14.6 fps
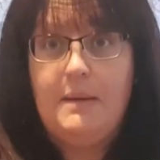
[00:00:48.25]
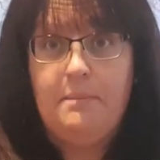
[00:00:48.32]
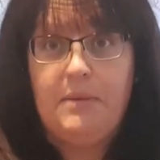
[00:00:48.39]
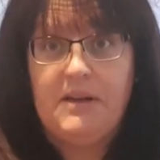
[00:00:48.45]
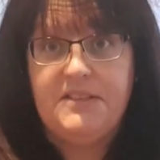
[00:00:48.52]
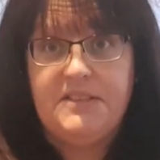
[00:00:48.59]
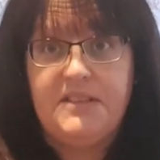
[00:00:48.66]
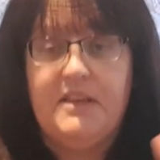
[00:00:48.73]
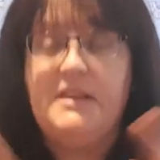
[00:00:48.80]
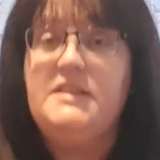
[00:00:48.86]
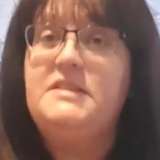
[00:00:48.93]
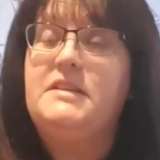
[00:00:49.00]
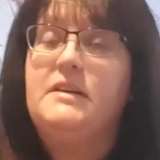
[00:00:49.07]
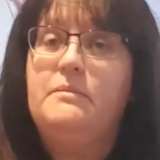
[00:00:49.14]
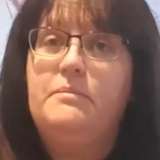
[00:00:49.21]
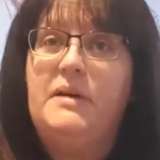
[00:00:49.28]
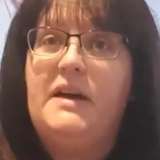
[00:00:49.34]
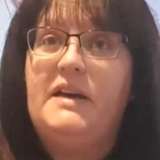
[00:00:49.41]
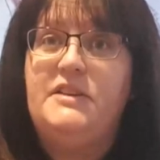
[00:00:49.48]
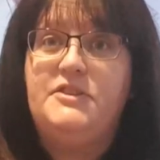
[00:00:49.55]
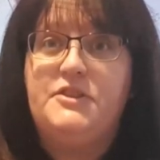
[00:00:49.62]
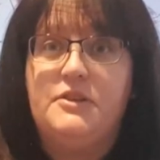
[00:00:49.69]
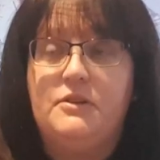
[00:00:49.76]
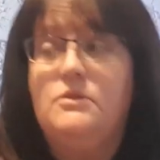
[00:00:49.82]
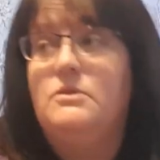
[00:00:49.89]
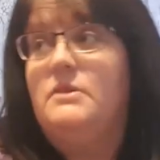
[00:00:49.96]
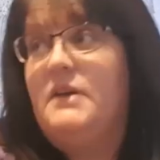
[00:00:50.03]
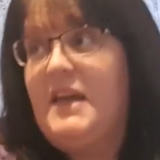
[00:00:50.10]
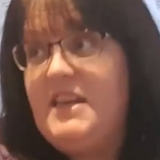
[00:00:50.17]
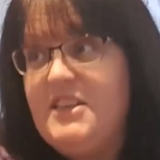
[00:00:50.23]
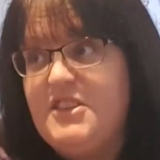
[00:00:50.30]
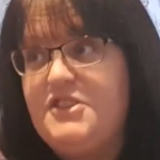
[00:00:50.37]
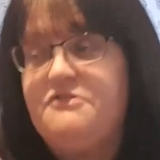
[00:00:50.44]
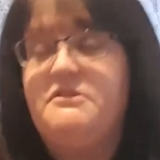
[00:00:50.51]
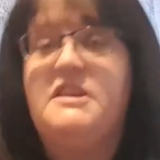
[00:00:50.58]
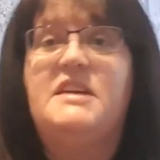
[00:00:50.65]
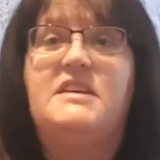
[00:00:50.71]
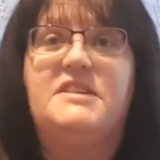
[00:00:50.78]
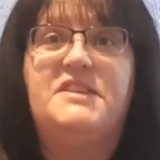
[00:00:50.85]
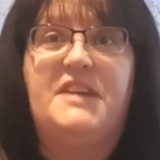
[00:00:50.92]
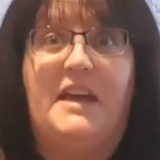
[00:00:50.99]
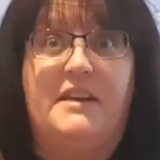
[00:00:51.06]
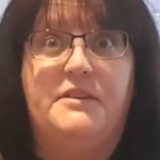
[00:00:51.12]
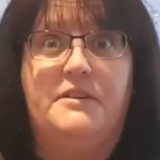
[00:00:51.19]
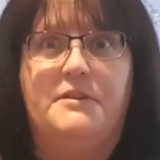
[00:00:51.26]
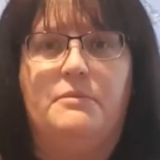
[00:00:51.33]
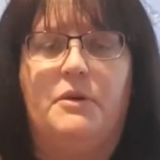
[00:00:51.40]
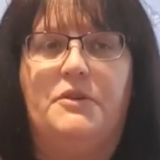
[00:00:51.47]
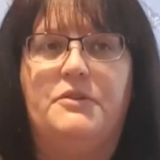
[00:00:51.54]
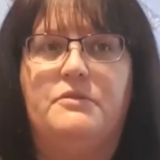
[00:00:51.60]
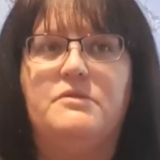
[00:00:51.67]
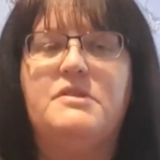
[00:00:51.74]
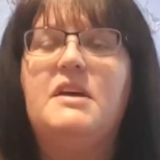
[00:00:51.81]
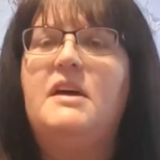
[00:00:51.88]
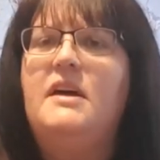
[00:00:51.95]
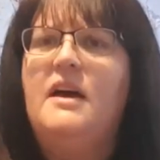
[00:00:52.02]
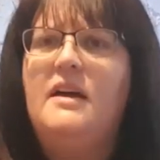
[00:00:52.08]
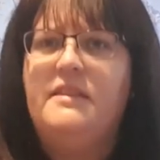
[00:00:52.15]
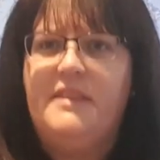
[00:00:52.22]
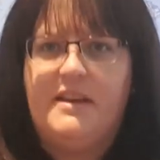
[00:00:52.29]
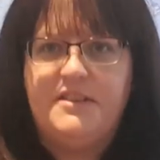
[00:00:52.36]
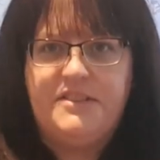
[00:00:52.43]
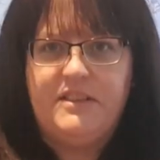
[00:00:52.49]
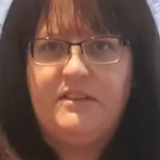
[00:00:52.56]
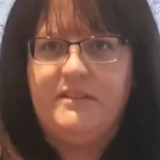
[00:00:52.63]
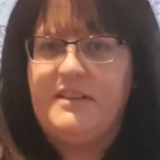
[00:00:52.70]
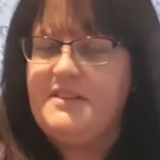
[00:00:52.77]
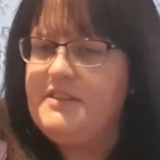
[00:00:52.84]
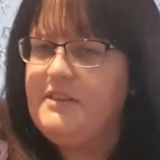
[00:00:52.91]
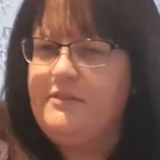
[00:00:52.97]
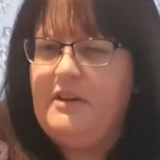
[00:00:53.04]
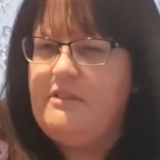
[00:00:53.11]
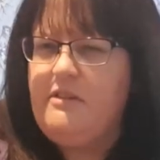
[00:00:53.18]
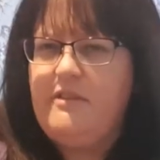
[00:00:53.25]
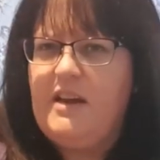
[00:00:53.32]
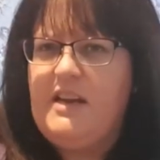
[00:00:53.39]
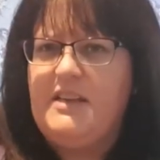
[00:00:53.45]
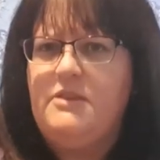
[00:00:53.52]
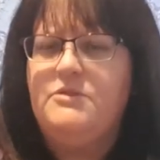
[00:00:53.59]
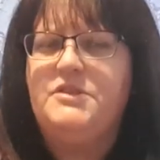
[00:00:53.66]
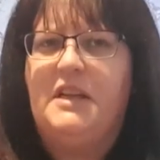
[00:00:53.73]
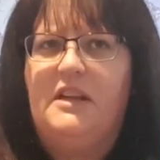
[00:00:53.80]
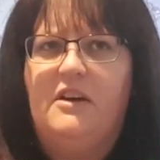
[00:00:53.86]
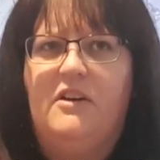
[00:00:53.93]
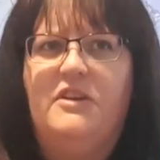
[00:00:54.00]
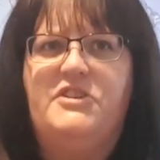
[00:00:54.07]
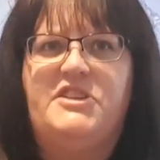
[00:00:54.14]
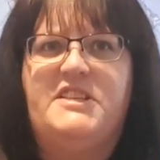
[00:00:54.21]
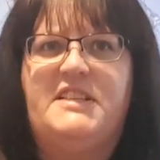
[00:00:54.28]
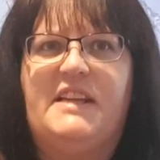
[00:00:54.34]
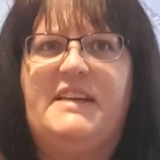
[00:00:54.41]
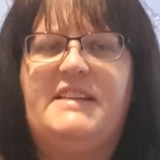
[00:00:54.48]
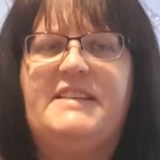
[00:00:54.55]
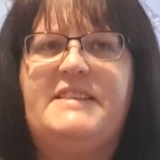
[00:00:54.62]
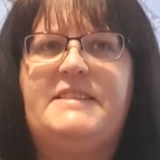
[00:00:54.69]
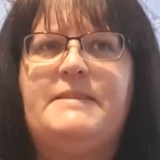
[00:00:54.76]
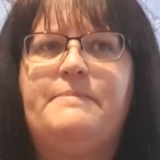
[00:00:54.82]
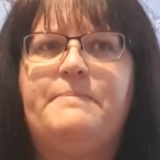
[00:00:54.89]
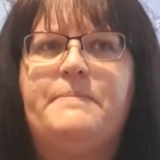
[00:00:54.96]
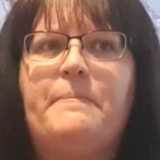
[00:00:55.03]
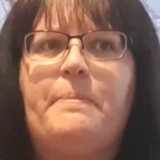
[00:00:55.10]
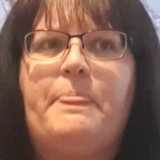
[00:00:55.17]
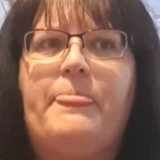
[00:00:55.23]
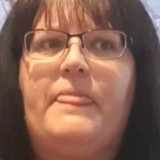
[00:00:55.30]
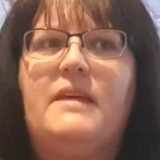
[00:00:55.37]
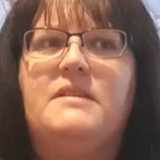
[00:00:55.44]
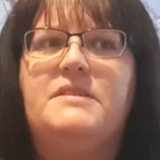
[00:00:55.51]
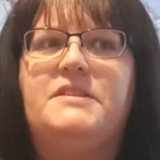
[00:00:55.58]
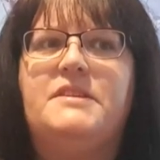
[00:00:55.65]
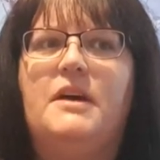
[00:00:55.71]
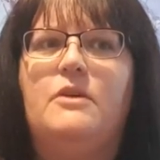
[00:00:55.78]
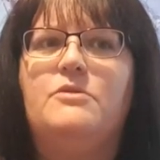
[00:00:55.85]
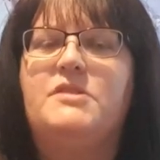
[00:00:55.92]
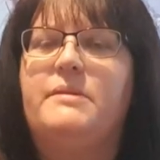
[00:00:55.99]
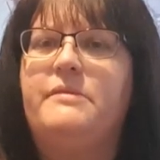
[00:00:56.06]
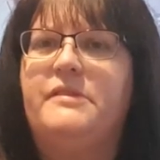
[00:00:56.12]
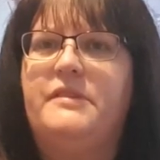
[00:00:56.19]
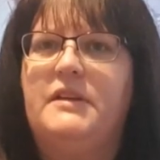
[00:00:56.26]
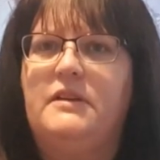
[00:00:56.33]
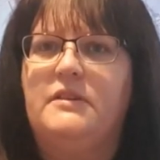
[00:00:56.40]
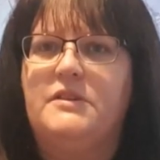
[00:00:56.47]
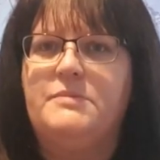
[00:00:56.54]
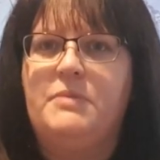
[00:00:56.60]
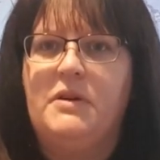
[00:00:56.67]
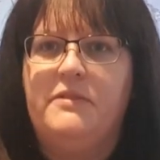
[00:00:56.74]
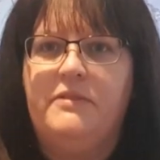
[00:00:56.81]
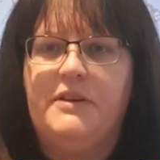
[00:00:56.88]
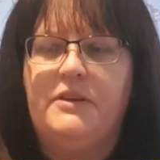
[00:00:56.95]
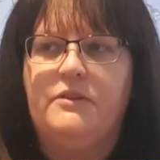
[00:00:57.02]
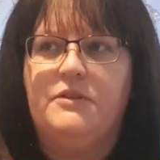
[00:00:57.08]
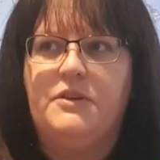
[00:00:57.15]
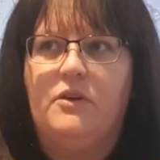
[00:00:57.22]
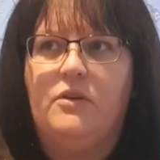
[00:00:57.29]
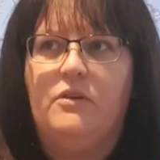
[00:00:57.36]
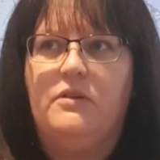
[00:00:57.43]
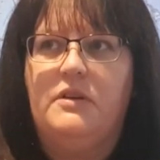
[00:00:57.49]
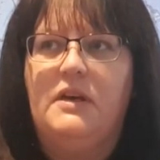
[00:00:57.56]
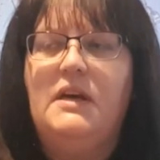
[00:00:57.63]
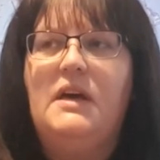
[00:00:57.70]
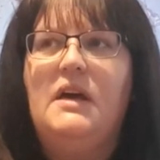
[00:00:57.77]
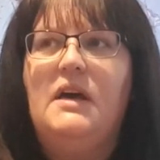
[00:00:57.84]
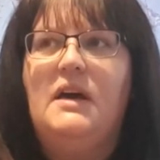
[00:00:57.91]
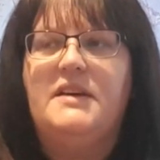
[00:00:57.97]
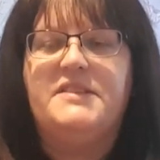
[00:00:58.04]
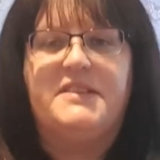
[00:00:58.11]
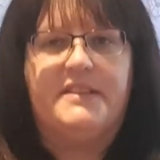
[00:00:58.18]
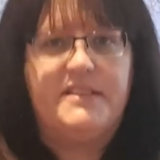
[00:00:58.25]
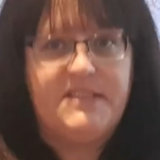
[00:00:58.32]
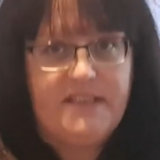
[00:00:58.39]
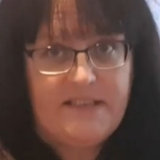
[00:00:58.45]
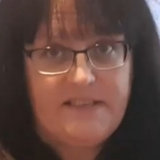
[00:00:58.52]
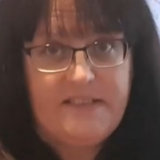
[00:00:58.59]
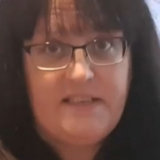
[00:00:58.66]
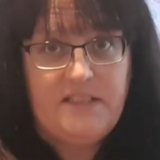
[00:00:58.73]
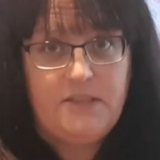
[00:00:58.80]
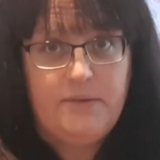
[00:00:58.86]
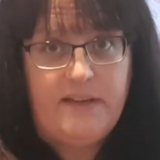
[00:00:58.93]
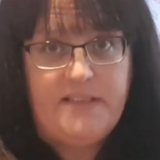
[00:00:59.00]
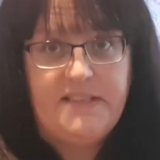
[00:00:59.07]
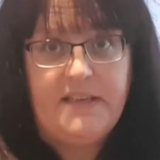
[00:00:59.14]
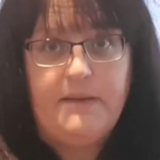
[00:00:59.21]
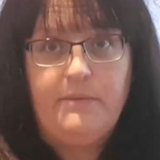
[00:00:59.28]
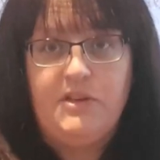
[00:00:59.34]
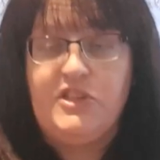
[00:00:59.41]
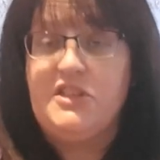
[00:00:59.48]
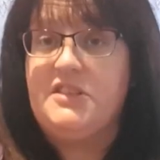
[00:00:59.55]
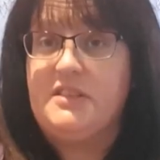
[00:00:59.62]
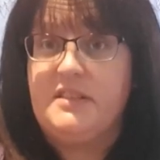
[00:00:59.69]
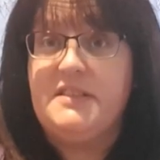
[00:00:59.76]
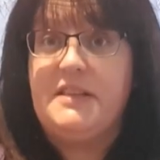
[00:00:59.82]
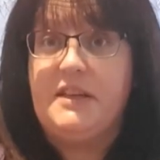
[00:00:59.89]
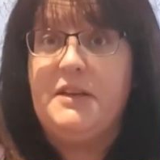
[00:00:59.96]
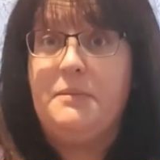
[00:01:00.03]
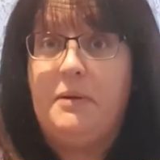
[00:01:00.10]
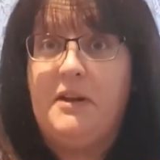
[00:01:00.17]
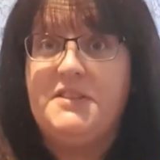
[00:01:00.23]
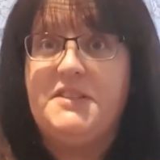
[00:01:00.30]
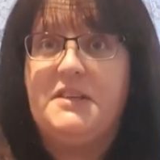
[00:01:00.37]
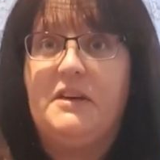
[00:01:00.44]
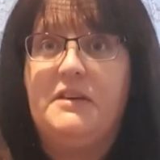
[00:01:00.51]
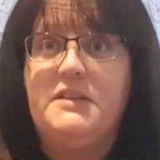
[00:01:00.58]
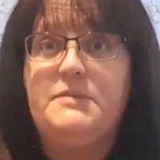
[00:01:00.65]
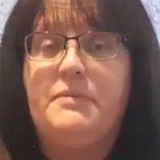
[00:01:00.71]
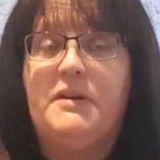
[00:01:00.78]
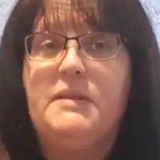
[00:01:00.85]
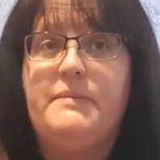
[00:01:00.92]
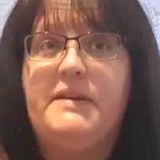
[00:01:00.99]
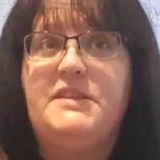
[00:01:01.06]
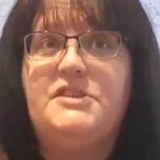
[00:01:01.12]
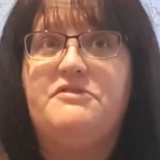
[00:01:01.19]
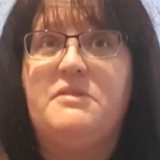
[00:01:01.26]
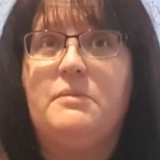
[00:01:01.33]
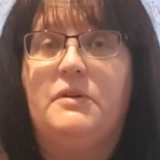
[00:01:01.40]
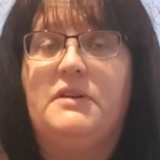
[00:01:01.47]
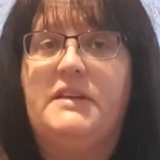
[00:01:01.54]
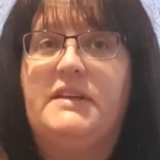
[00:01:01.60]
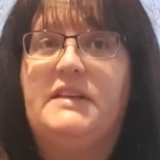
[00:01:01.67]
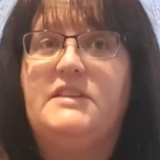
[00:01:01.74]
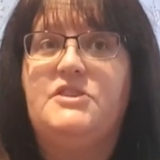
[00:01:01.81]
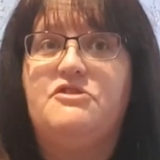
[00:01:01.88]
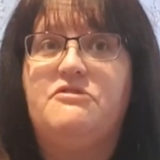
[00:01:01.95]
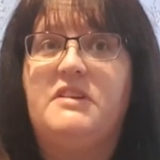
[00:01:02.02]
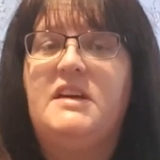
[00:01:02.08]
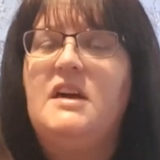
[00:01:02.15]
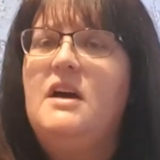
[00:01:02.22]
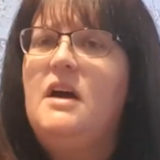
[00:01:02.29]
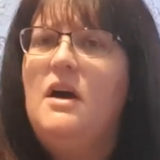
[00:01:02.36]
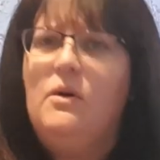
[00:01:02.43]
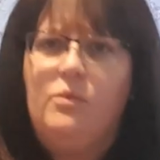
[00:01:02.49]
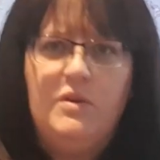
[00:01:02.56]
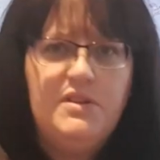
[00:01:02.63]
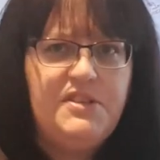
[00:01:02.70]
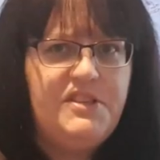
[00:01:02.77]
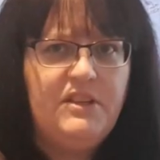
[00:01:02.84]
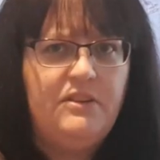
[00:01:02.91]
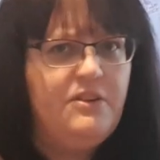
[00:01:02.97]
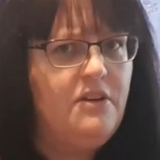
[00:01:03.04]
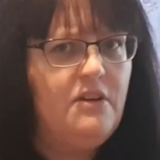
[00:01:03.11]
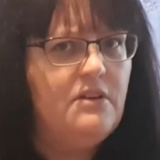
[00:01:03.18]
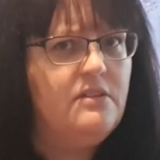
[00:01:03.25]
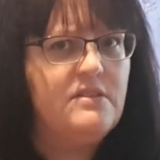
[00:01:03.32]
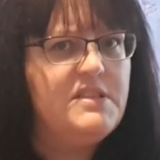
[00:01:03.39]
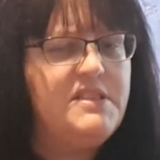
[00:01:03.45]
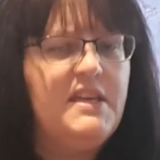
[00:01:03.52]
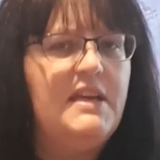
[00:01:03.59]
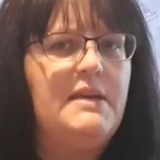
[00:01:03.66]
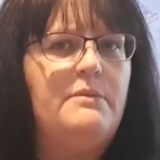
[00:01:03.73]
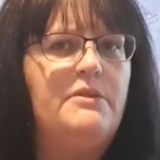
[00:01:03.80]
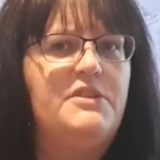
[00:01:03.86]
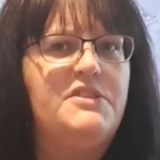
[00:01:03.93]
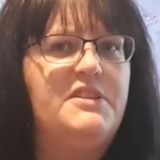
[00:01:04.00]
plus size compared to industry standard models, they still very rarely use the largest ladies. So something that looks perfectly good on a size 16 to 18, which is considered plus size by the mainstream modelling industry, will still not look the same on a